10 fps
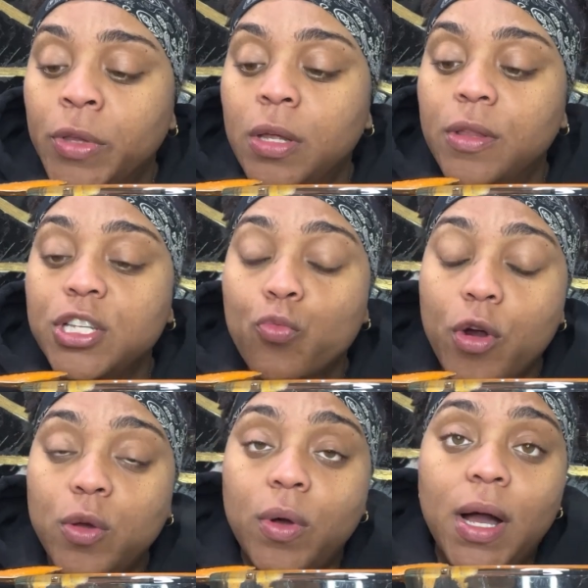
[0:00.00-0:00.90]
This
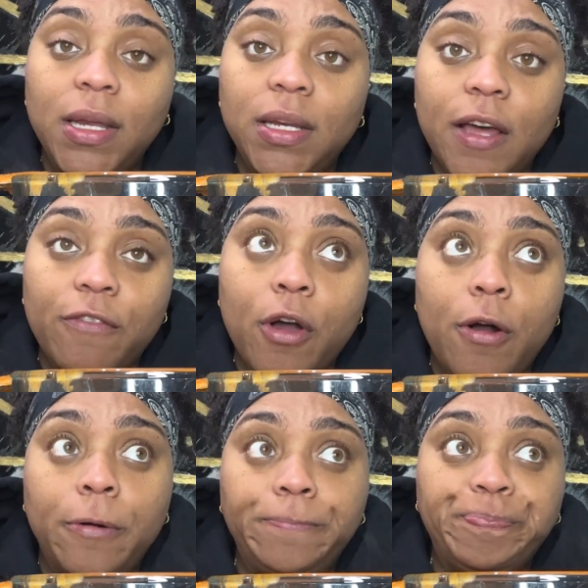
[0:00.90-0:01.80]
morning when Honey left,
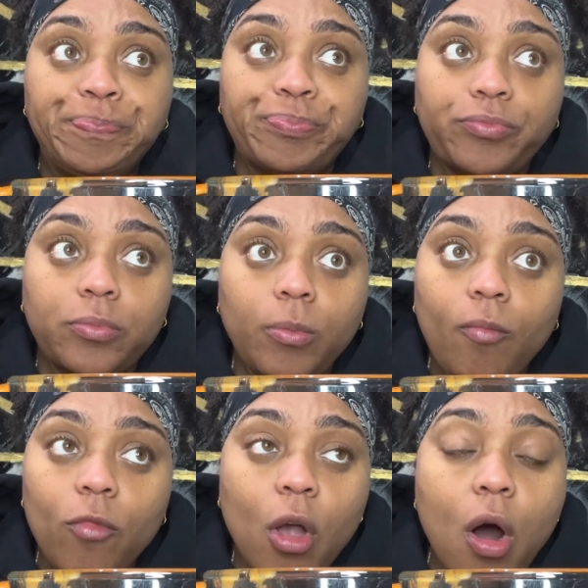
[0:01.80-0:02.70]
y'all,
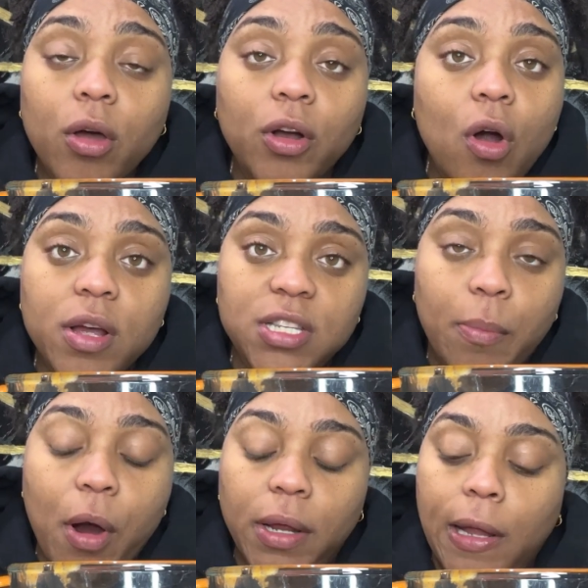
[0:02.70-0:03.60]
all the cars in the
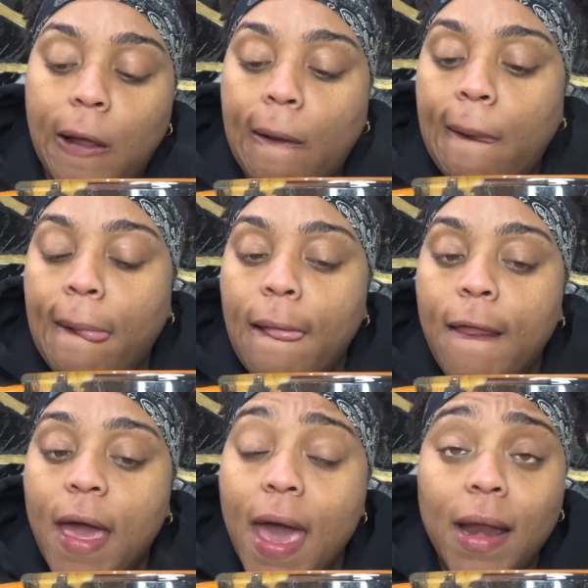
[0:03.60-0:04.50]
parking lot
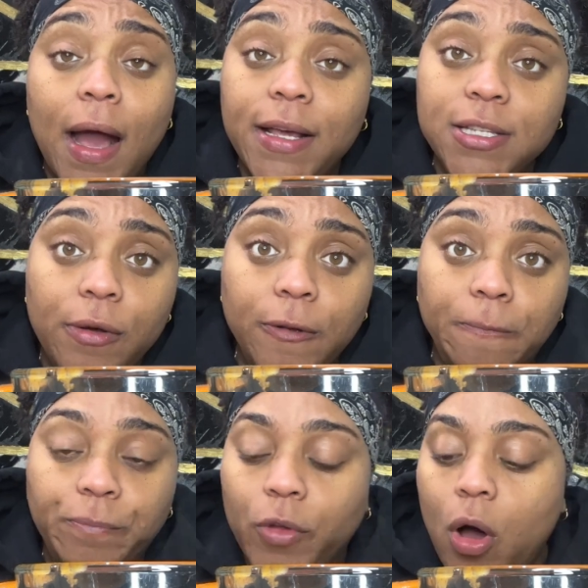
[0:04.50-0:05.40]
had ice on them.
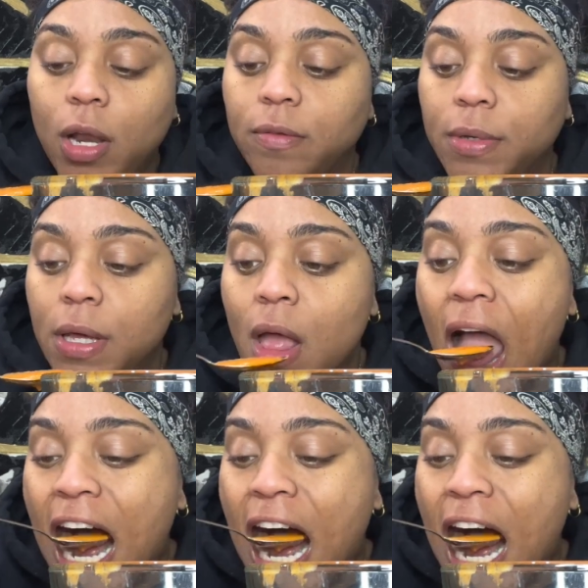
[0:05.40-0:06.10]
All of them did.